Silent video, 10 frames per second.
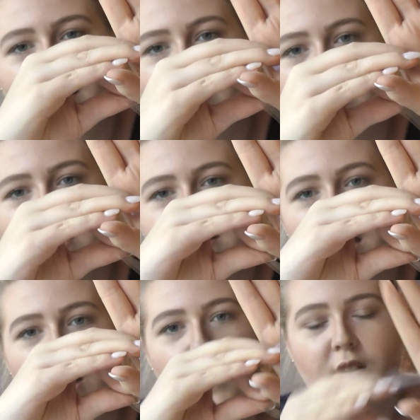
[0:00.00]
Like these
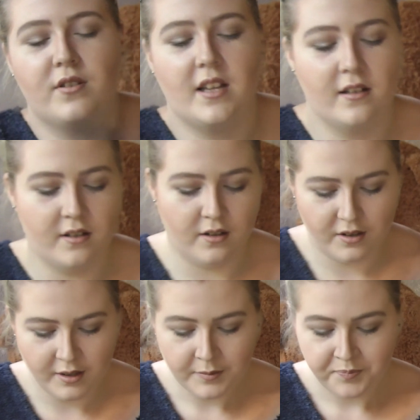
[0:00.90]
eyebrow
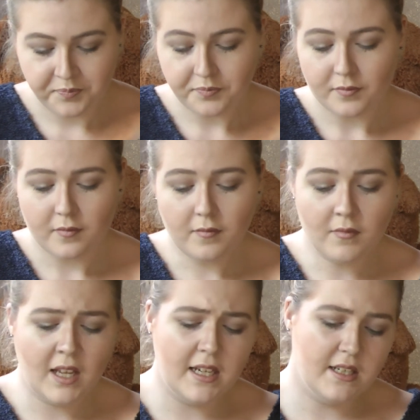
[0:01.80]
stencils
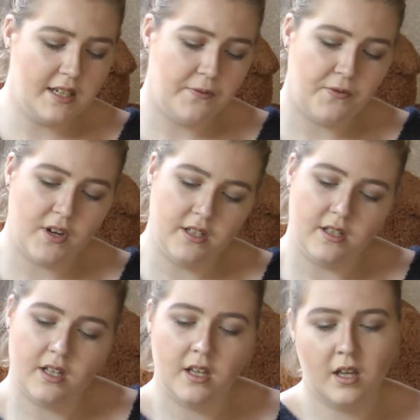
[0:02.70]
in
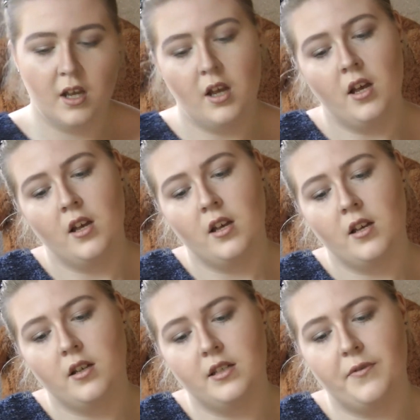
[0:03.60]
different
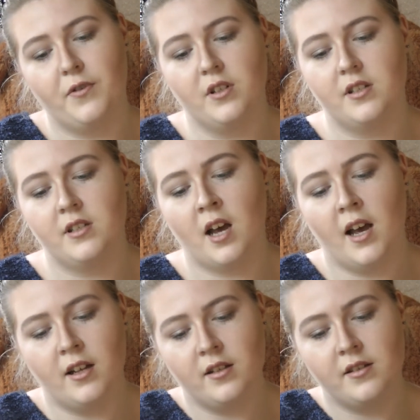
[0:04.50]

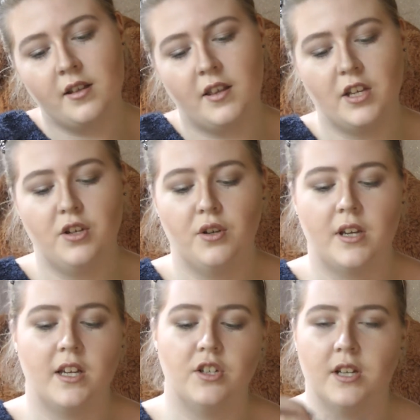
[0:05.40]
styles that you
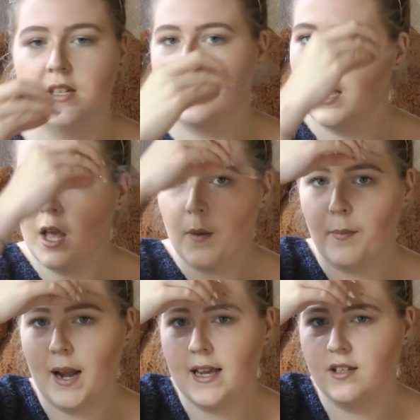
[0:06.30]
can just
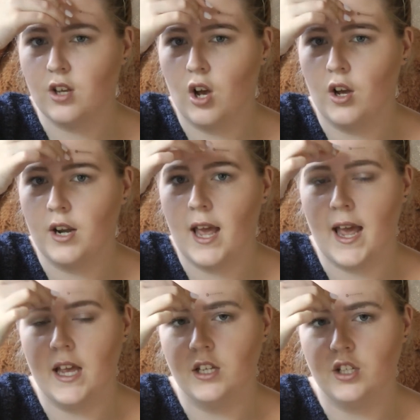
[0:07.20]
place on
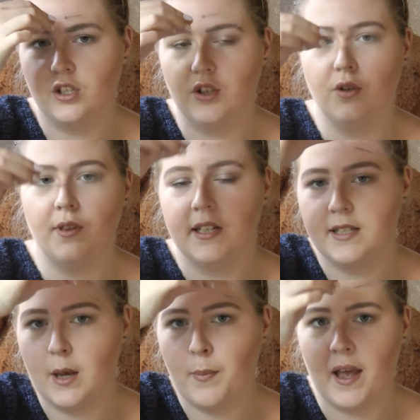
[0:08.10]
and do the
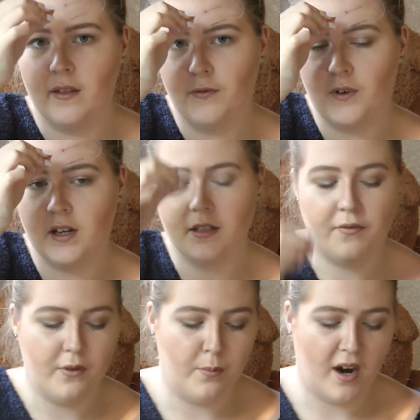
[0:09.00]
tip and front
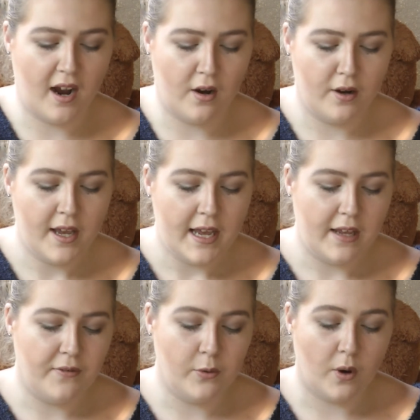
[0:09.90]
of the brow
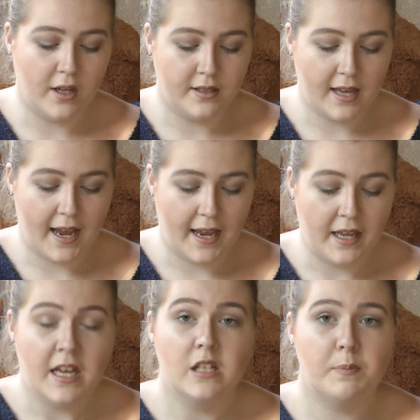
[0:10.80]
if you want a
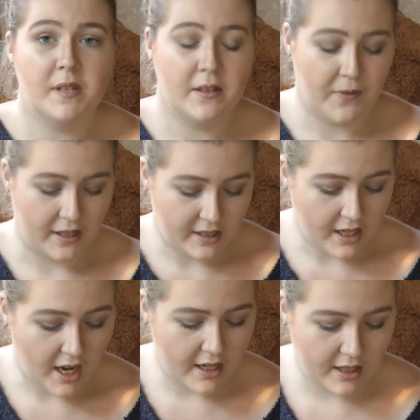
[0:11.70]
specific
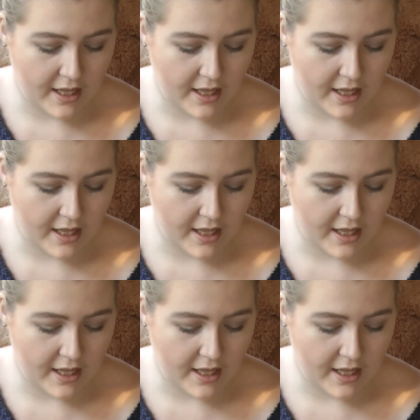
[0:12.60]
style.